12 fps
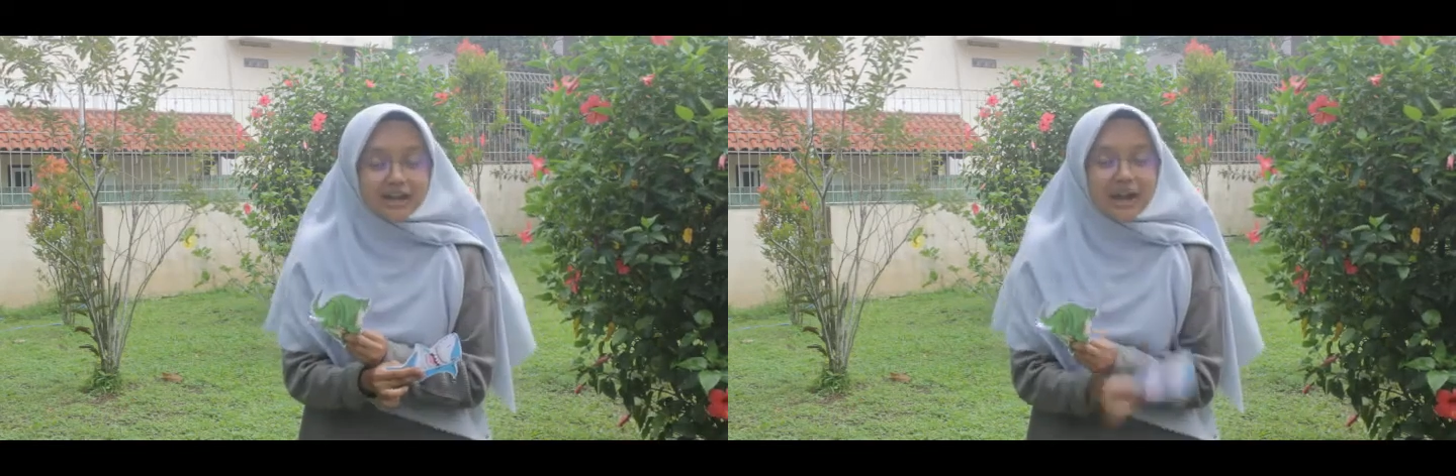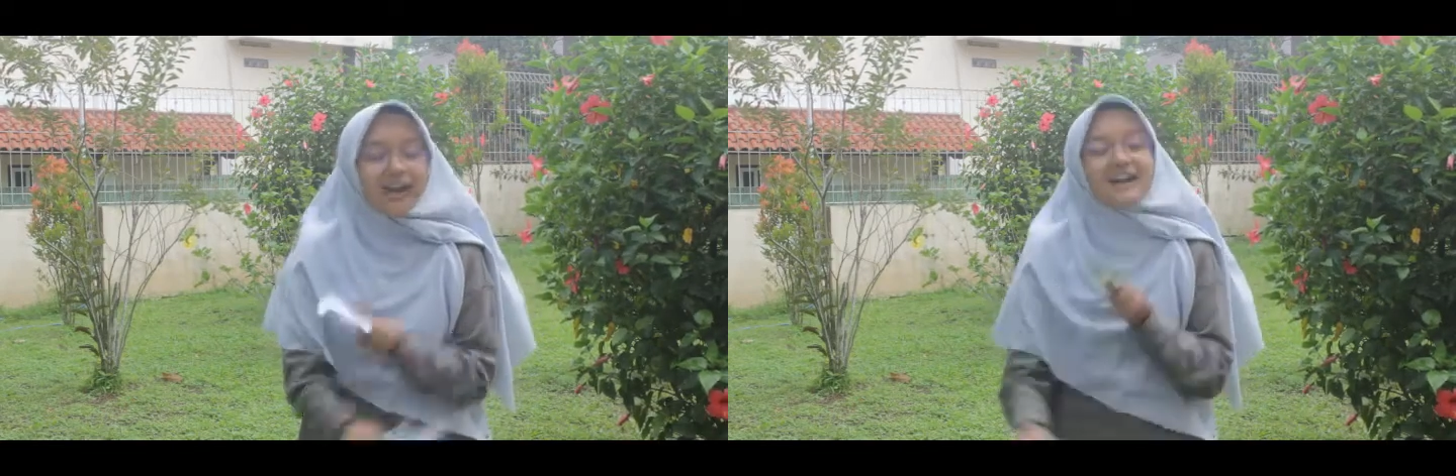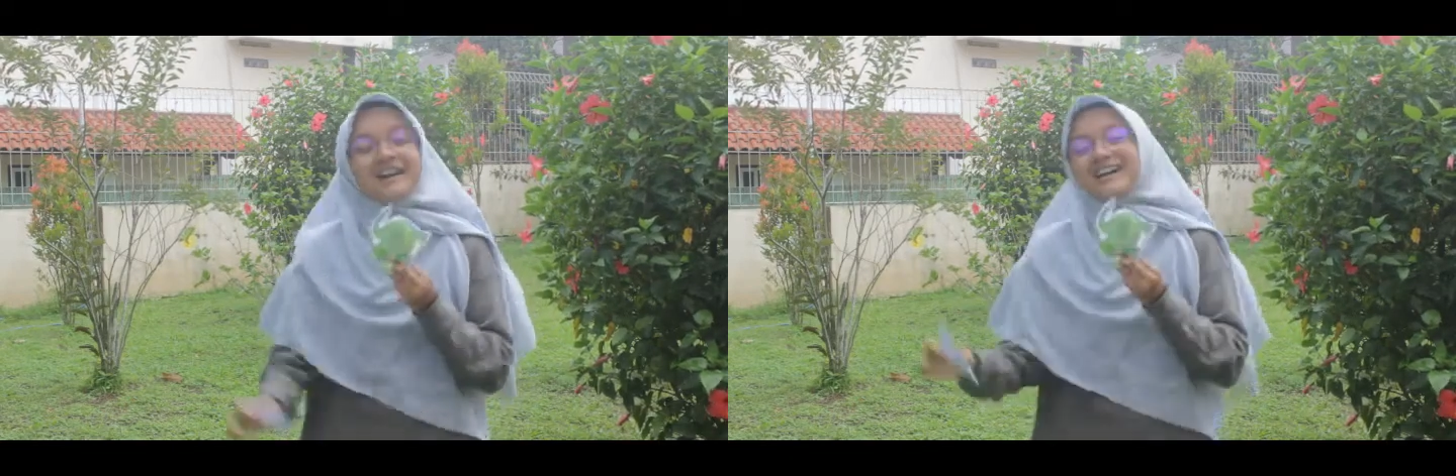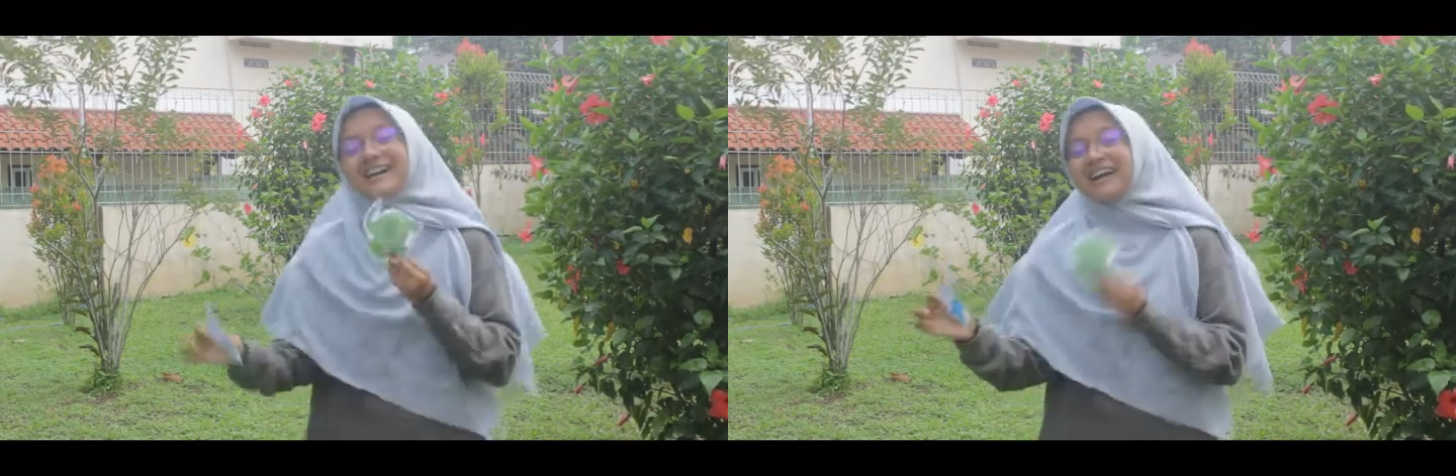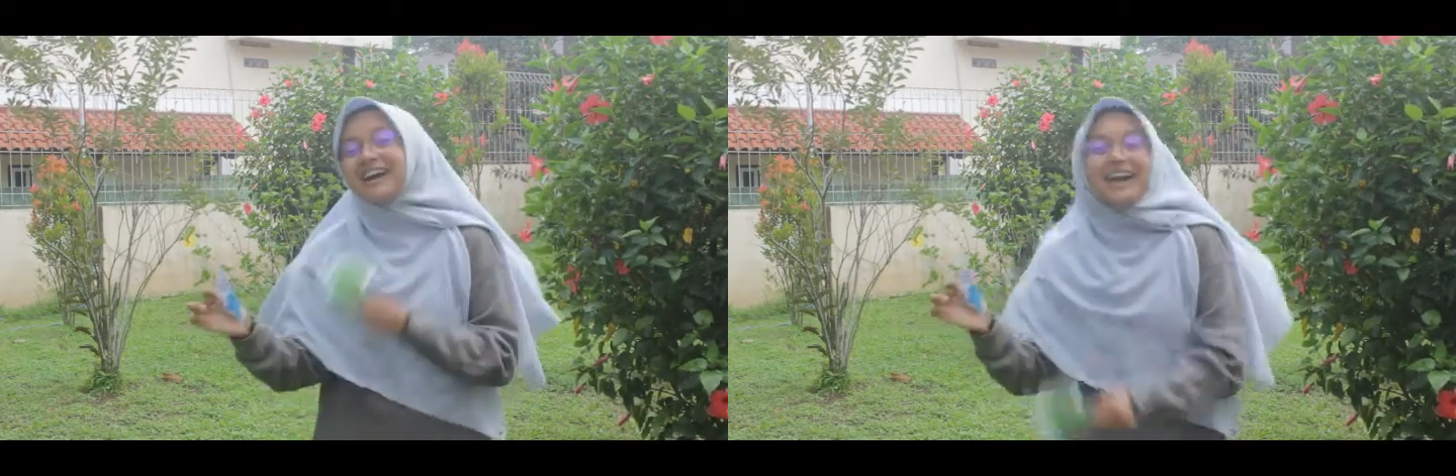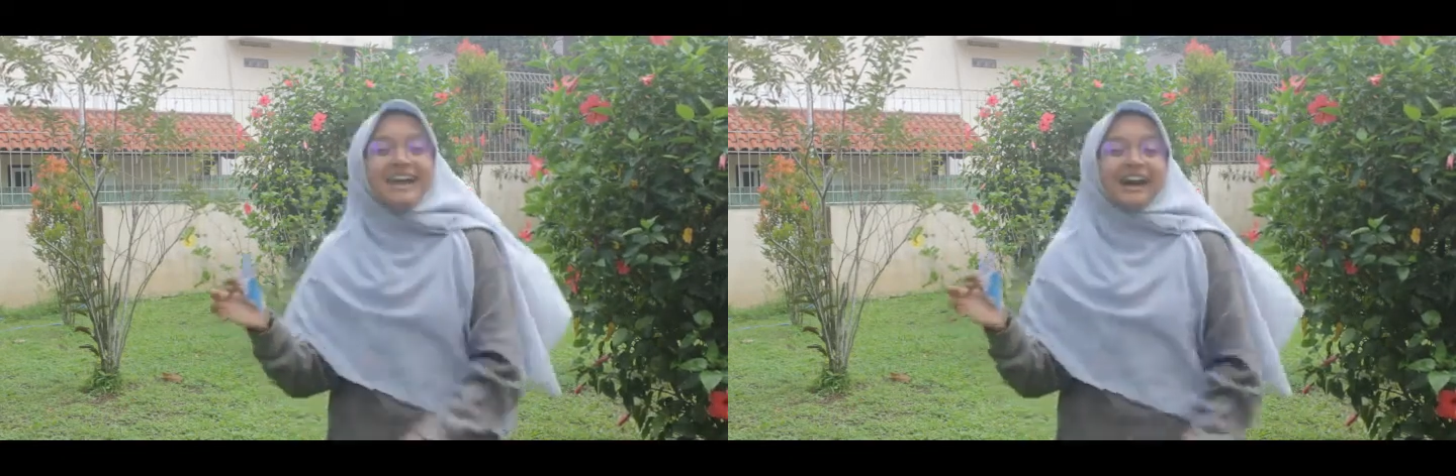I
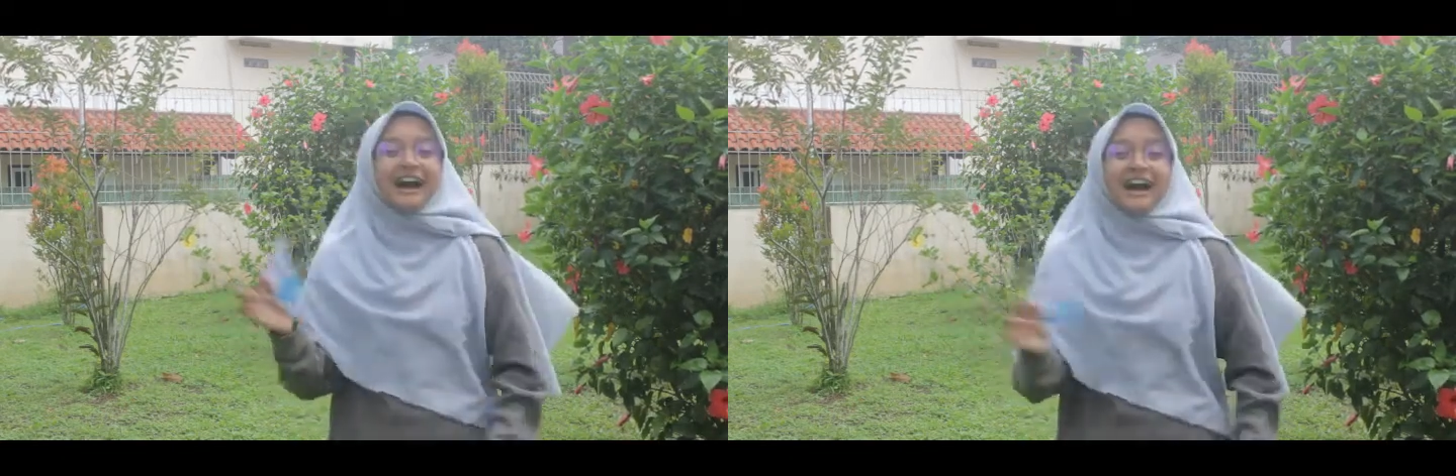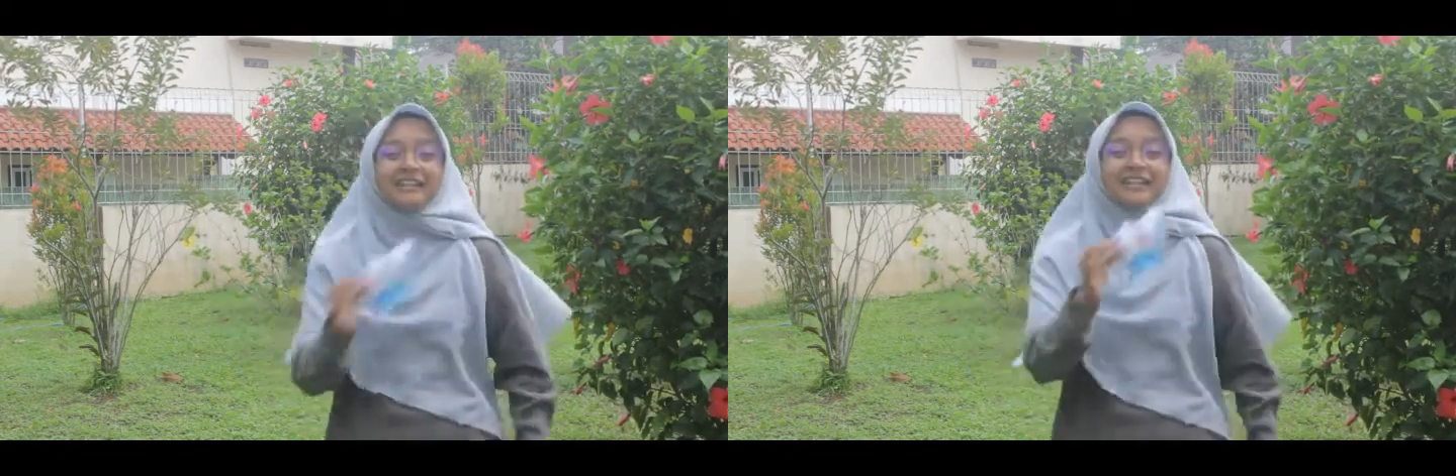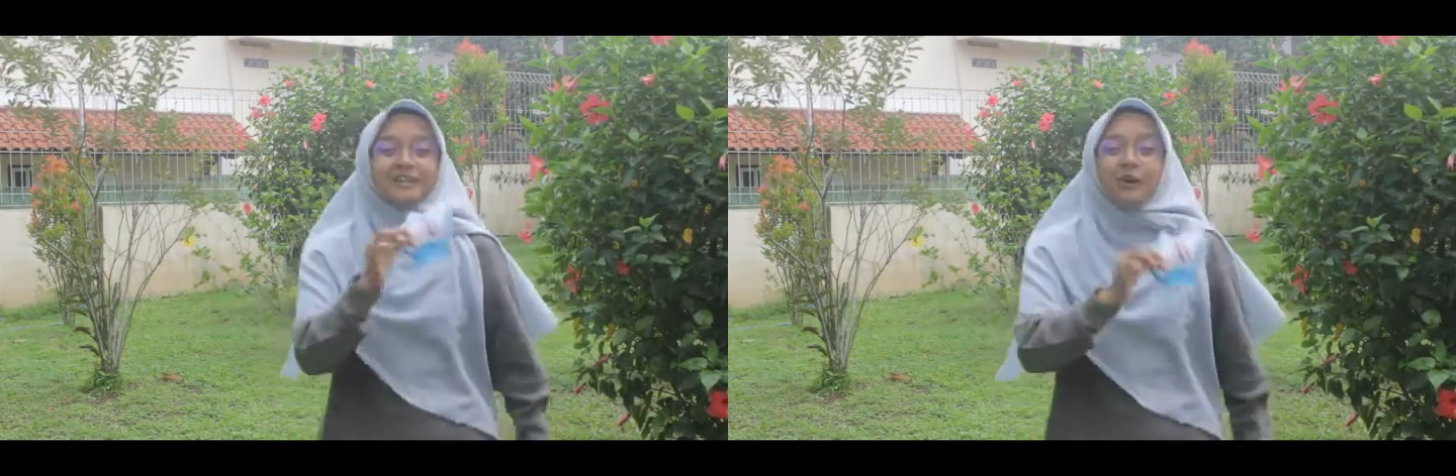think